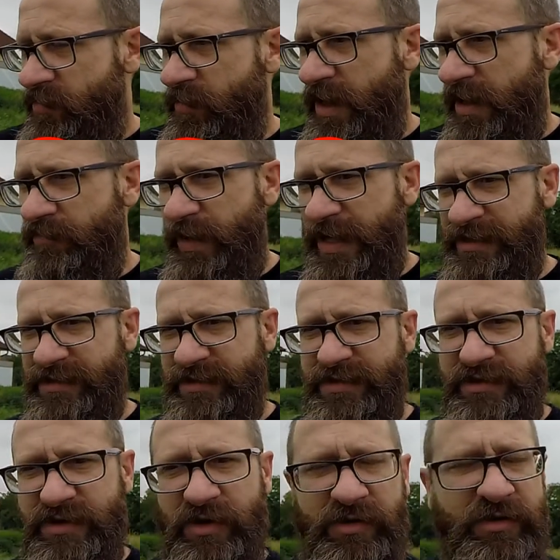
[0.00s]
My best
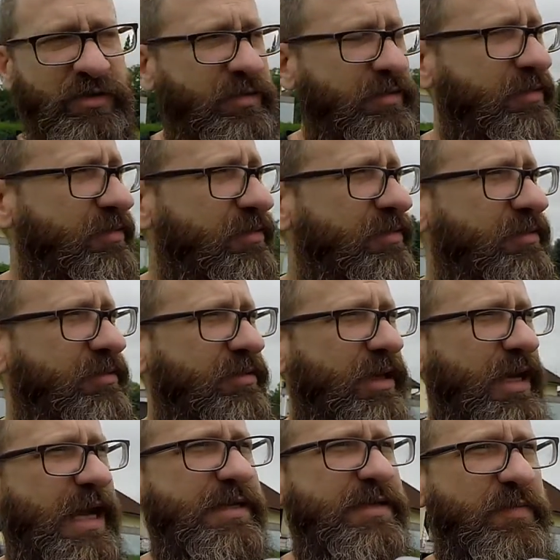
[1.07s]
song
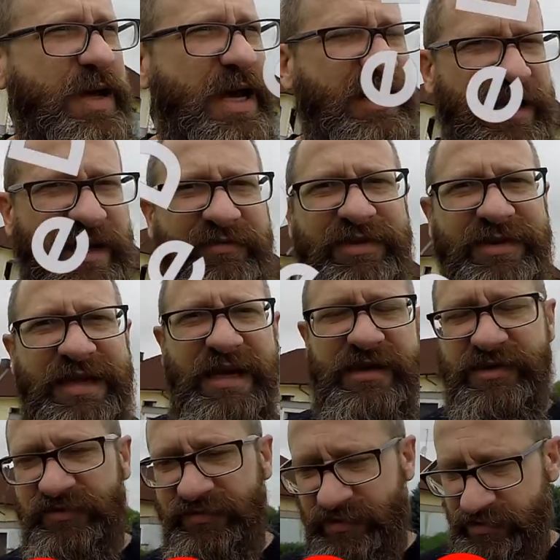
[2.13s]
has about
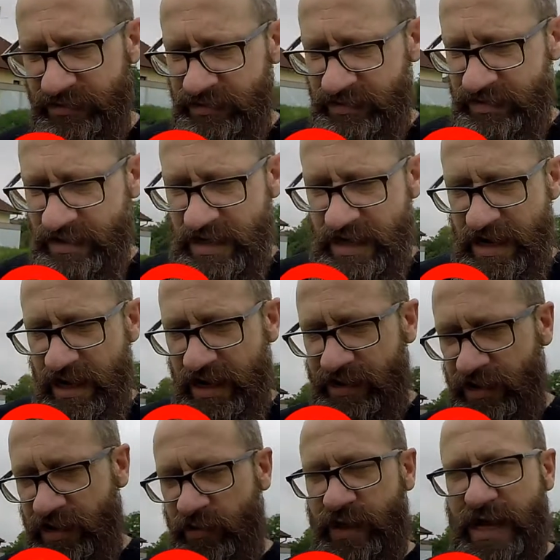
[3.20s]
11,000 views. I
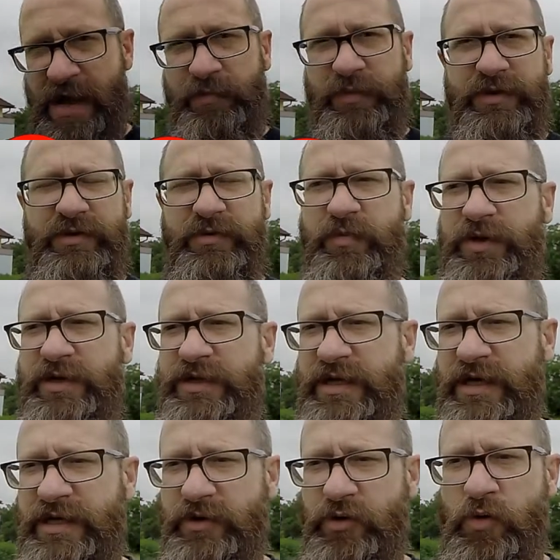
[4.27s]
don't know what happened, but
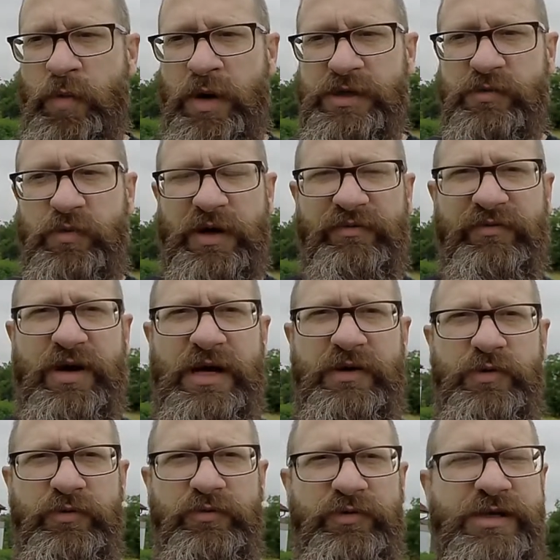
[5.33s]
it almost went
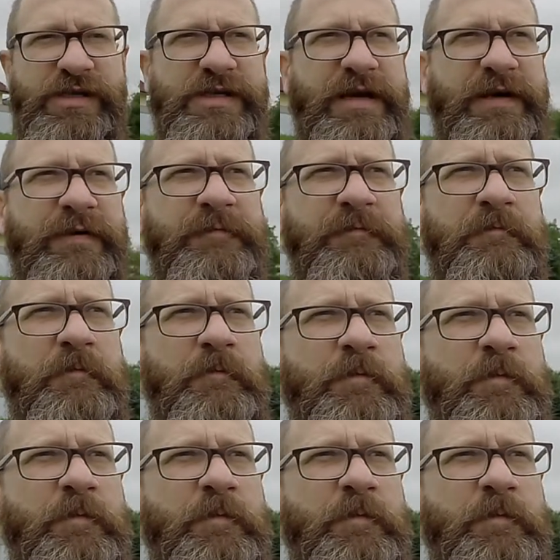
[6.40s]
viral for a second.